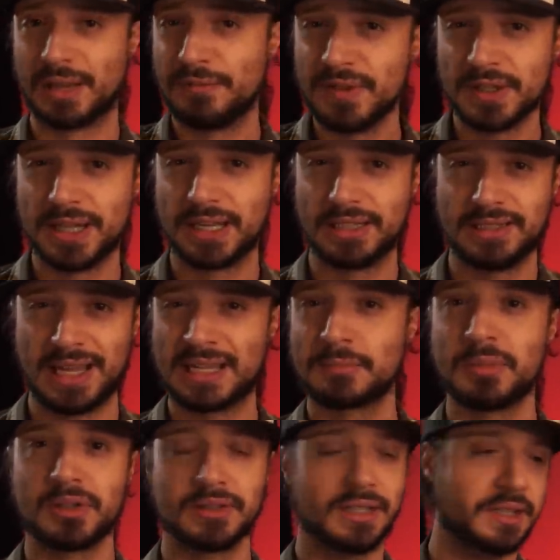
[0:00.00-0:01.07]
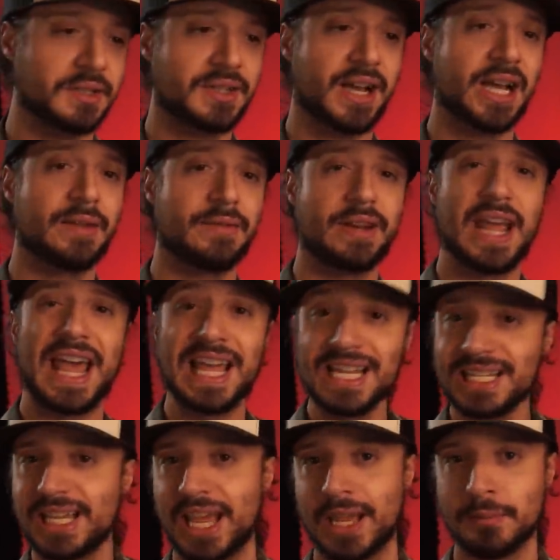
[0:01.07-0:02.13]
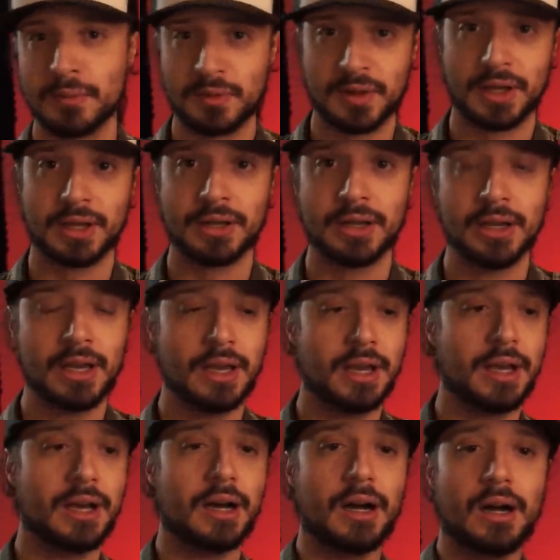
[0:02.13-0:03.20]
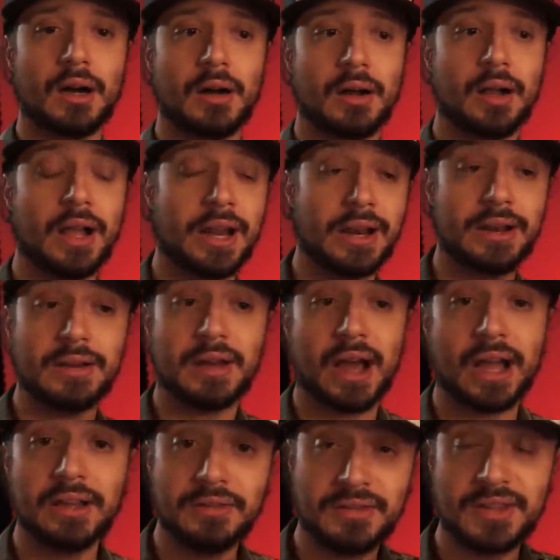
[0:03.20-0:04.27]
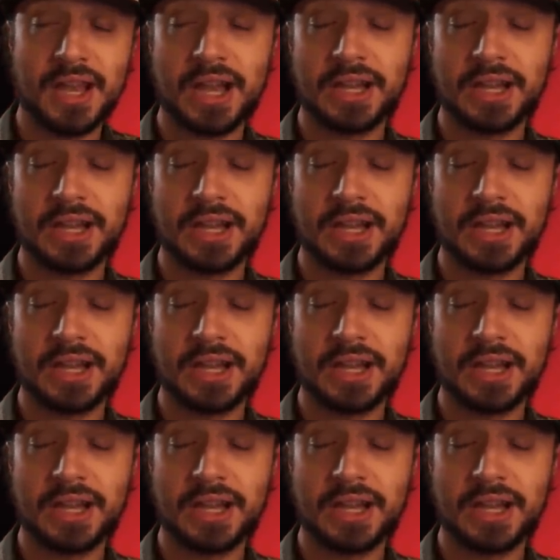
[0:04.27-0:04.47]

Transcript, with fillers: I feel like deck building is kind of an end game thing uh, and I, the